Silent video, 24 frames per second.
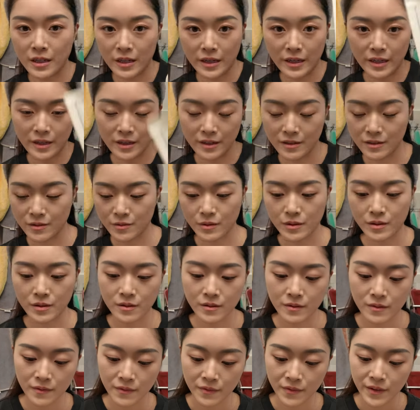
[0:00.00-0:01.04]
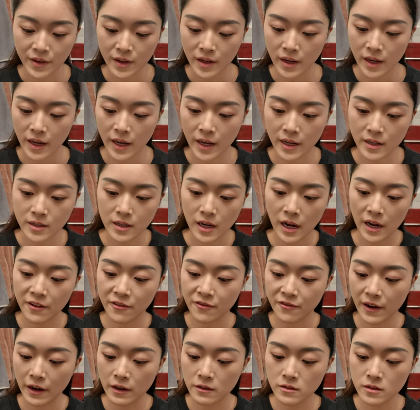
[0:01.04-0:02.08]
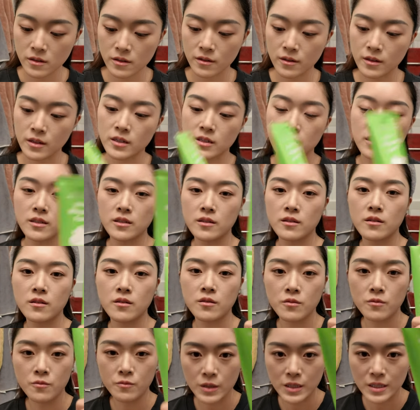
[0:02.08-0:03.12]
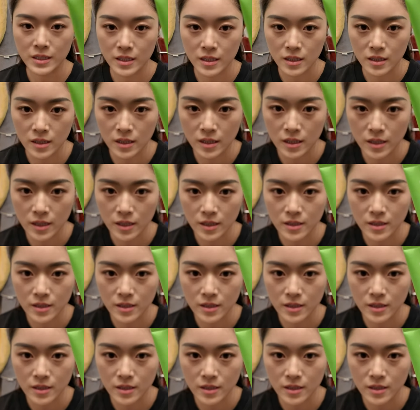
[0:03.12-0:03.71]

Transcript: like this one. And I found this recently.